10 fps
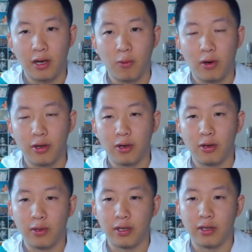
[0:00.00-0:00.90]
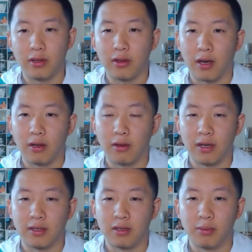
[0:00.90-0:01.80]
I want to go with
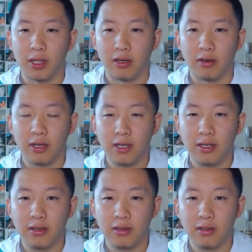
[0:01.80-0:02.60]
Calyrex and Magearna.